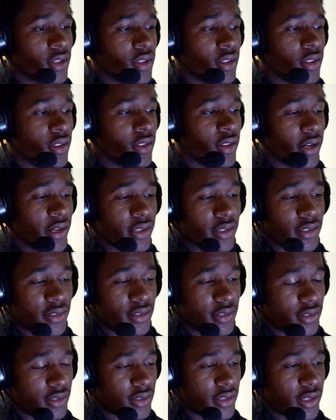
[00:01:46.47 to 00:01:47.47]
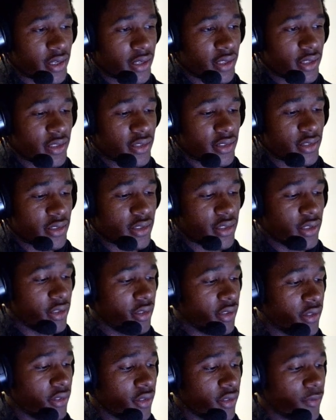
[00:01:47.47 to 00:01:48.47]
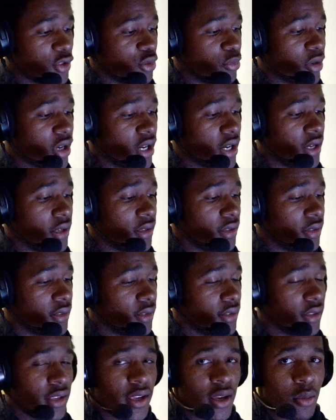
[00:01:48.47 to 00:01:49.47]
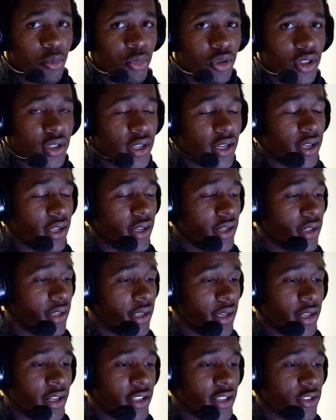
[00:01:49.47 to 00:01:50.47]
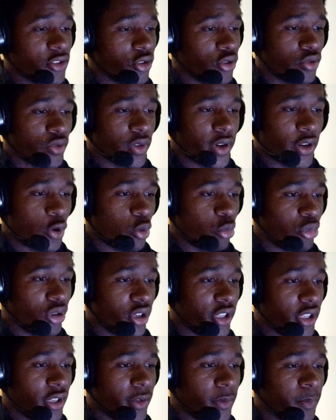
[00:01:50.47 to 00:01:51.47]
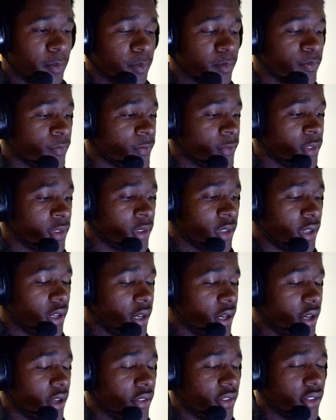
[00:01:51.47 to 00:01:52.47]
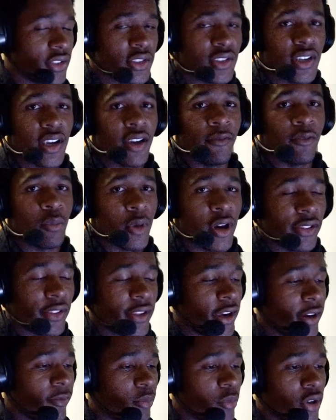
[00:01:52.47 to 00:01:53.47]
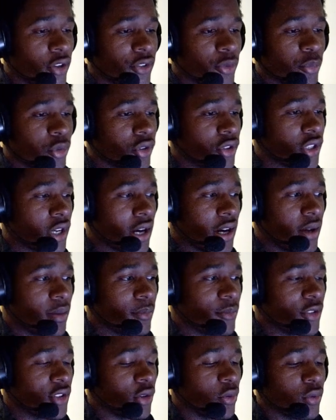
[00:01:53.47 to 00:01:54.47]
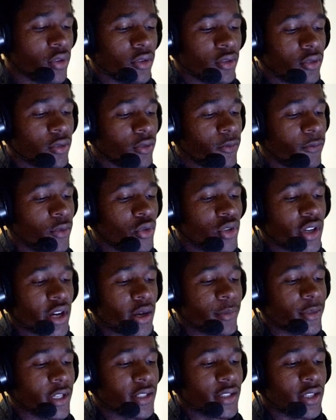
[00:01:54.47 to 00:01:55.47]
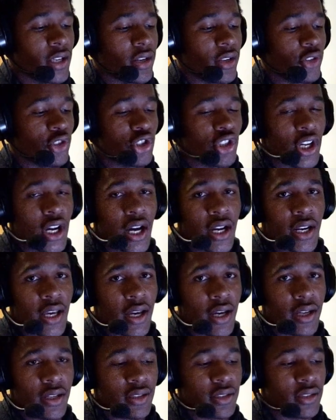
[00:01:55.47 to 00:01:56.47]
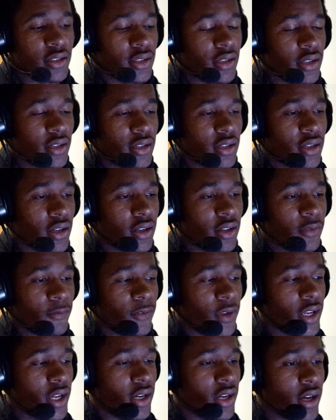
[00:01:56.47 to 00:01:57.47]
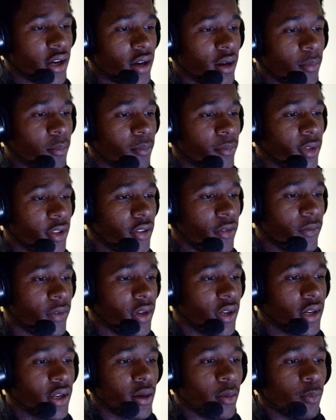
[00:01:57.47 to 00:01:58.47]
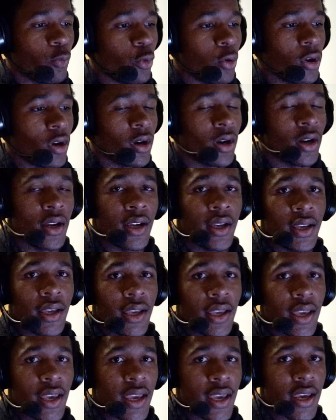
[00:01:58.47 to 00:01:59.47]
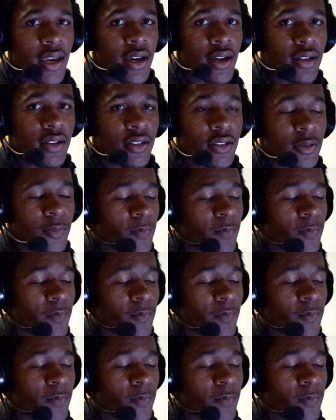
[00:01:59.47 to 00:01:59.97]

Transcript: that is the liver spine gambit, and it's a great opening. This saved my life multiple times. There were a few times I was getting shot at in Vietnam, in the Vietnam War, and